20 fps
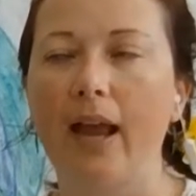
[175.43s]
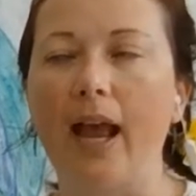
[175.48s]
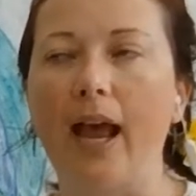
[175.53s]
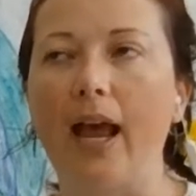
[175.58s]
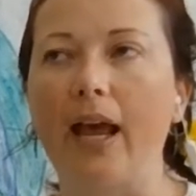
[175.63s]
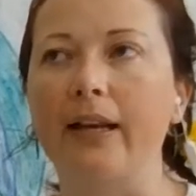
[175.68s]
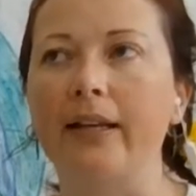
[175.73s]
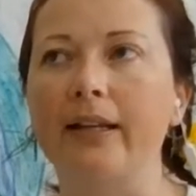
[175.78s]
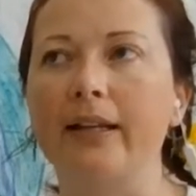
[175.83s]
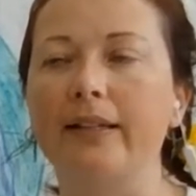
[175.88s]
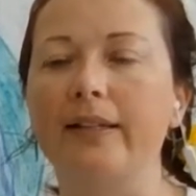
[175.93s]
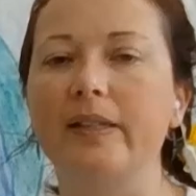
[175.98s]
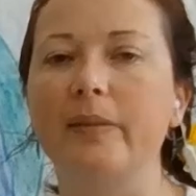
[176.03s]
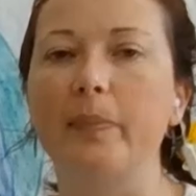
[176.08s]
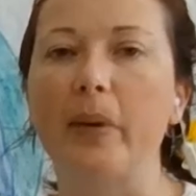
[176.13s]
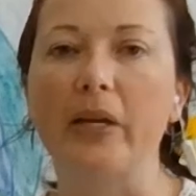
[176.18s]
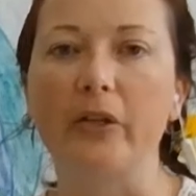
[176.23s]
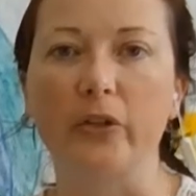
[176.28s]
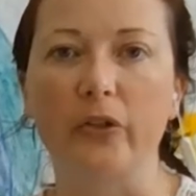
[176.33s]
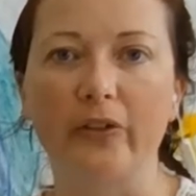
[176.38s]
and
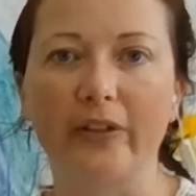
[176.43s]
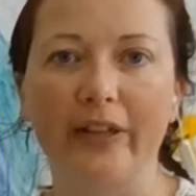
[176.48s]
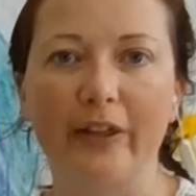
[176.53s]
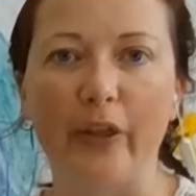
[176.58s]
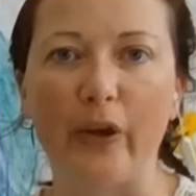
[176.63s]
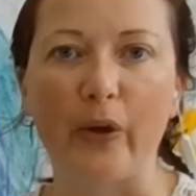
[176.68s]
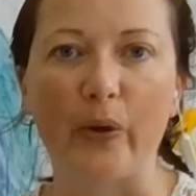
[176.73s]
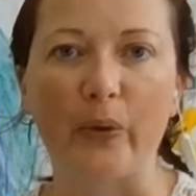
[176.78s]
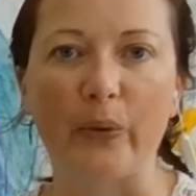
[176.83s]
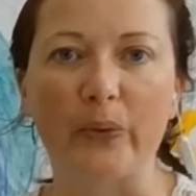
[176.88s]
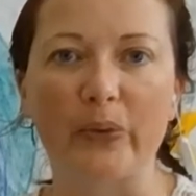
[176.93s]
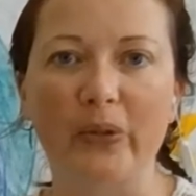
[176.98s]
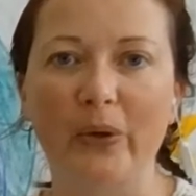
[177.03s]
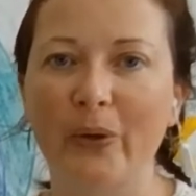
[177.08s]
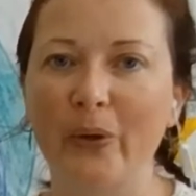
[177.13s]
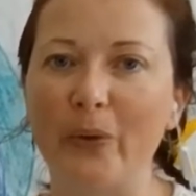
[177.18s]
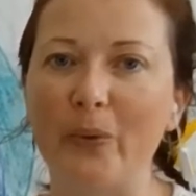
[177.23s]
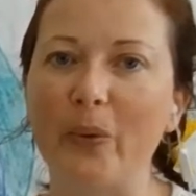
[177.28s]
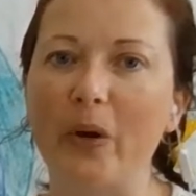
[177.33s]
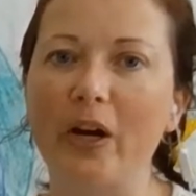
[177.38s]
especially those
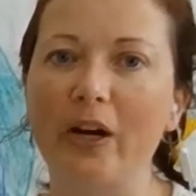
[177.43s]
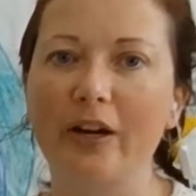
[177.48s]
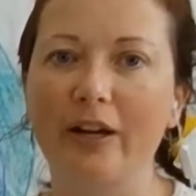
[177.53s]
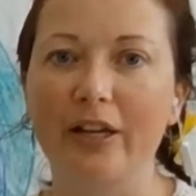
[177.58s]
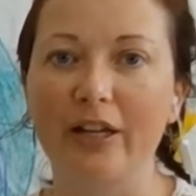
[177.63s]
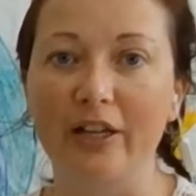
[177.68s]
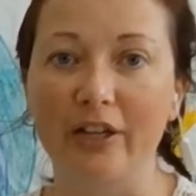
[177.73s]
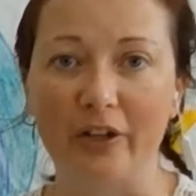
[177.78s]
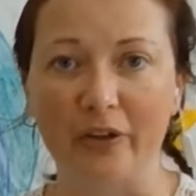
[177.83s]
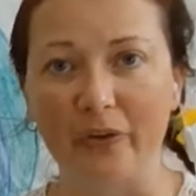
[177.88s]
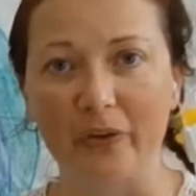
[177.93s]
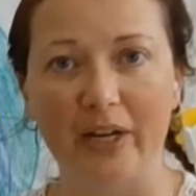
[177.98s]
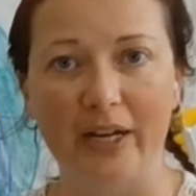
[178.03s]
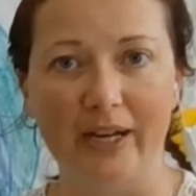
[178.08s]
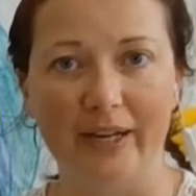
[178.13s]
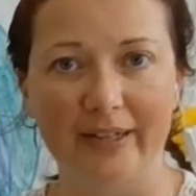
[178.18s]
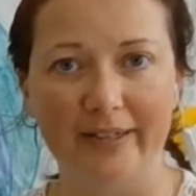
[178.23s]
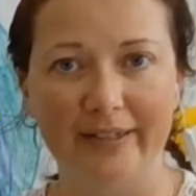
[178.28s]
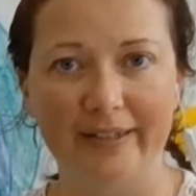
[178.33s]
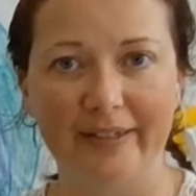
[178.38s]
who are
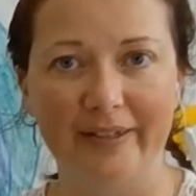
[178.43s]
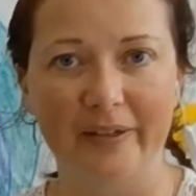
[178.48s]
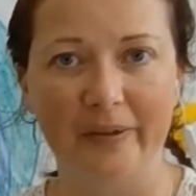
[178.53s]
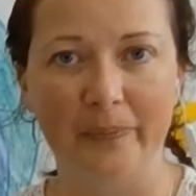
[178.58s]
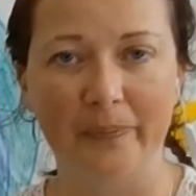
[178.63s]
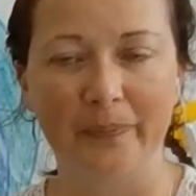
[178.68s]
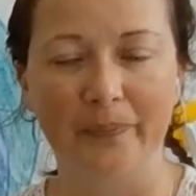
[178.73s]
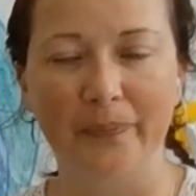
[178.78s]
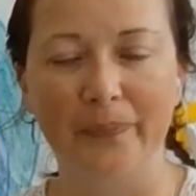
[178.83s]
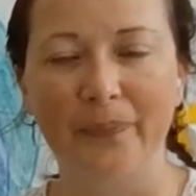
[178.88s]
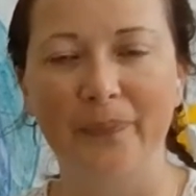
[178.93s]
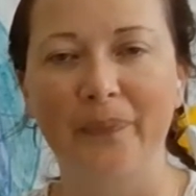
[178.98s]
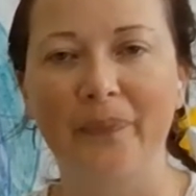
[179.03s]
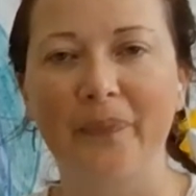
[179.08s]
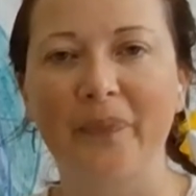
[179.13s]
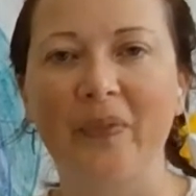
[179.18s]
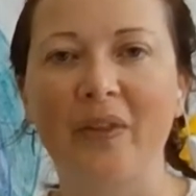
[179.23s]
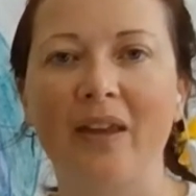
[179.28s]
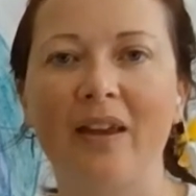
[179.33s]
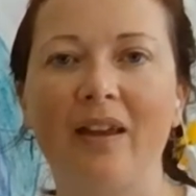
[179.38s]
curious.
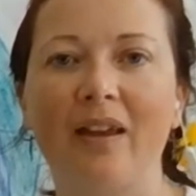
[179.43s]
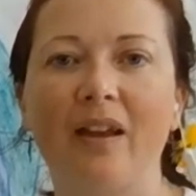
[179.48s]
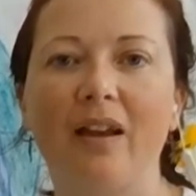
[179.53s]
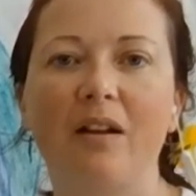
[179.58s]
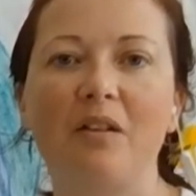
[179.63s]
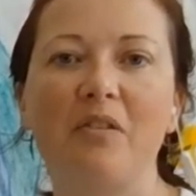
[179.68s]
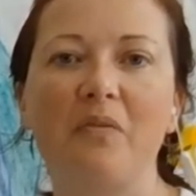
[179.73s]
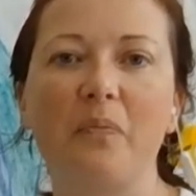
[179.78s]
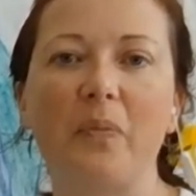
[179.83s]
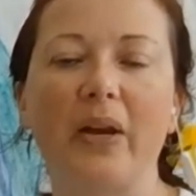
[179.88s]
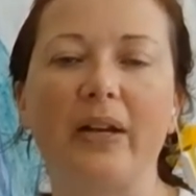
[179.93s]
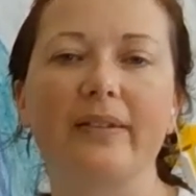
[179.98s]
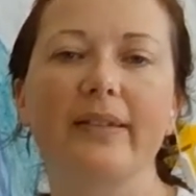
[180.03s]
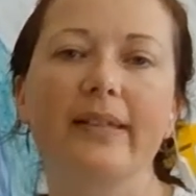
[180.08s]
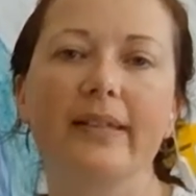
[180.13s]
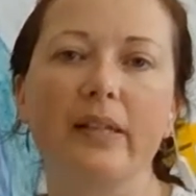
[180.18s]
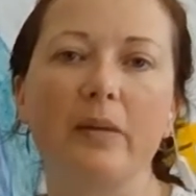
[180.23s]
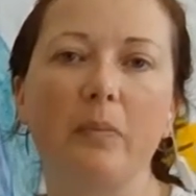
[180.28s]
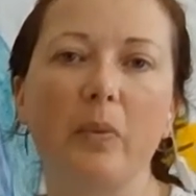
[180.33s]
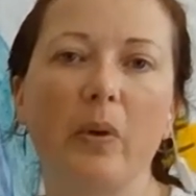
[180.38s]
Mount
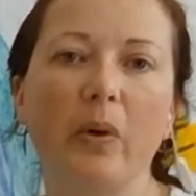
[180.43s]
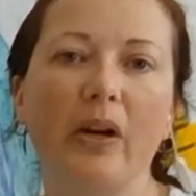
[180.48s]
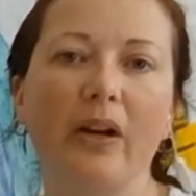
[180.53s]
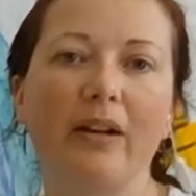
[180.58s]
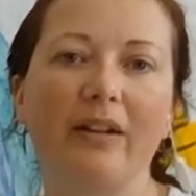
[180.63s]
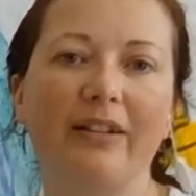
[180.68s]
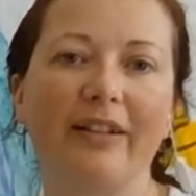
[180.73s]
Seymour